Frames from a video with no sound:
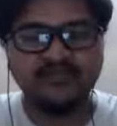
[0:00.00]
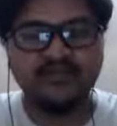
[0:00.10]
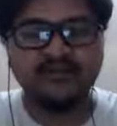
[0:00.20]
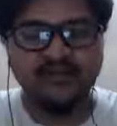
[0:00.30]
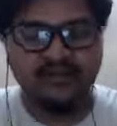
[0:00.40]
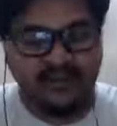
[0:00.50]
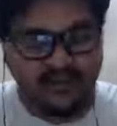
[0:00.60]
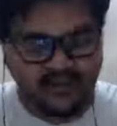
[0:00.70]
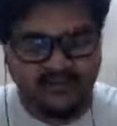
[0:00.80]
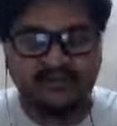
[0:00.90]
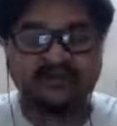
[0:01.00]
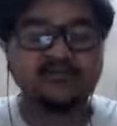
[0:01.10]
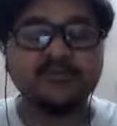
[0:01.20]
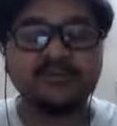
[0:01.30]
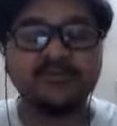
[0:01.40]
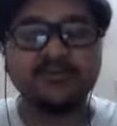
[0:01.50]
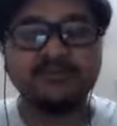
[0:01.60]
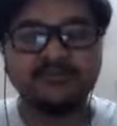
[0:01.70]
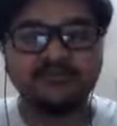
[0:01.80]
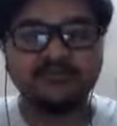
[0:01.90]
and subscribe to our YouTube
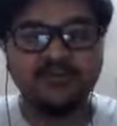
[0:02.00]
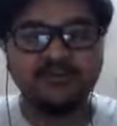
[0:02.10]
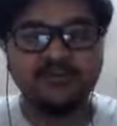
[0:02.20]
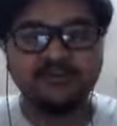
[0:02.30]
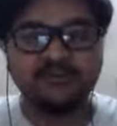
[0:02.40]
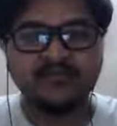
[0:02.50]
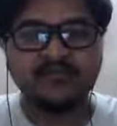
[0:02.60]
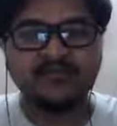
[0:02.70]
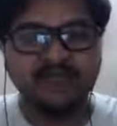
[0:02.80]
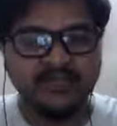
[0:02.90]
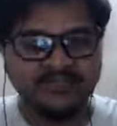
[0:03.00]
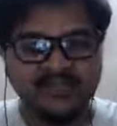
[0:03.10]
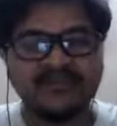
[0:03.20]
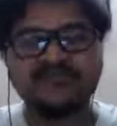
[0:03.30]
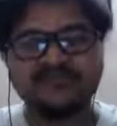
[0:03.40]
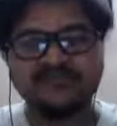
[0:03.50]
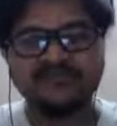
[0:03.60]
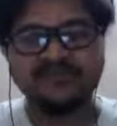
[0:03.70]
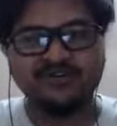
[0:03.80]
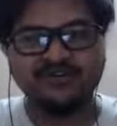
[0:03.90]
channel to catch our live streams on
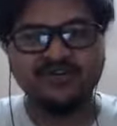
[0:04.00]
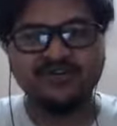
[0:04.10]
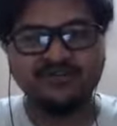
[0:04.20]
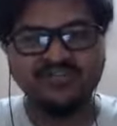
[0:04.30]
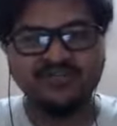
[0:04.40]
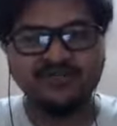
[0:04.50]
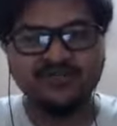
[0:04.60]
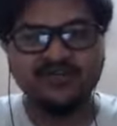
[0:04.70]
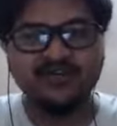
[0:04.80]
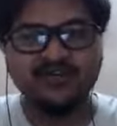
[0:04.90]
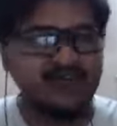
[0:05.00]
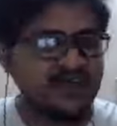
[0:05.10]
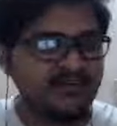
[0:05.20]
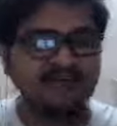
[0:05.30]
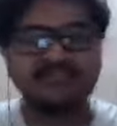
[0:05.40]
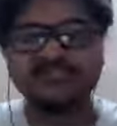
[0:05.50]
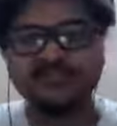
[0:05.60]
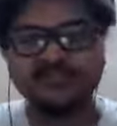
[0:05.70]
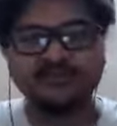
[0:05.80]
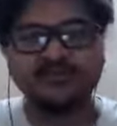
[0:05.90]
entrepreneurship. And we'll see you
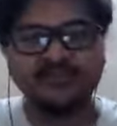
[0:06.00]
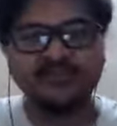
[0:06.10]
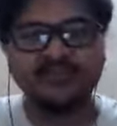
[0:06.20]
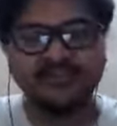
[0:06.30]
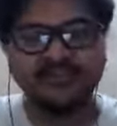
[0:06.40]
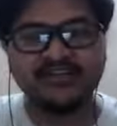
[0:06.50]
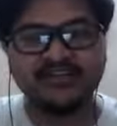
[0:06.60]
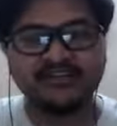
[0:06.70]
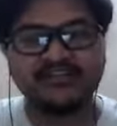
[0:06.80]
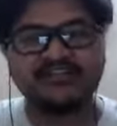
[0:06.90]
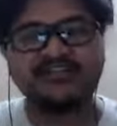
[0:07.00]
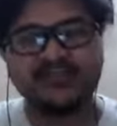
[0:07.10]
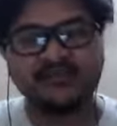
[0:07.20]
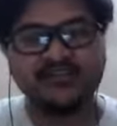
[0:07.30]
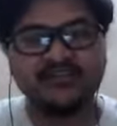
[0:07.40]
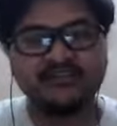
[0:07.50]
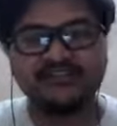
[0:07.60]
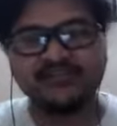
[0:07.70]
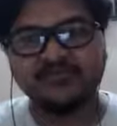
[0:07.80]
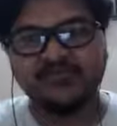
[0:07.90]
tomorrow with another guest at same time, 6
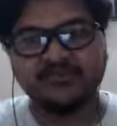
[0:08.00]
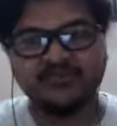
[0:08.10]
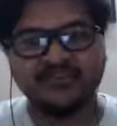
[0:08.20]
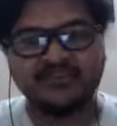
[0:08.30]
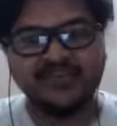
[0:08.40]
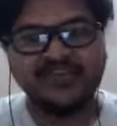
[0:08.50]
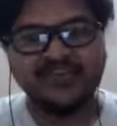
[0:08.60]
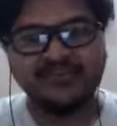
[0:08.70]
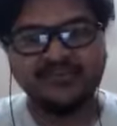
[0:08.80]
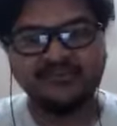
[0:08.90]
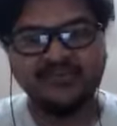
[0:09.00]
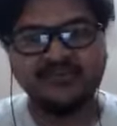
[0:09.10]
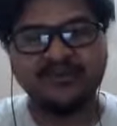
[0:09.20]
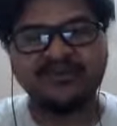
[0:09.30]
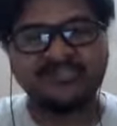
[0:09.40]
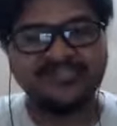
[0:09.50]
p.m. Take care now. Bye bye. See you.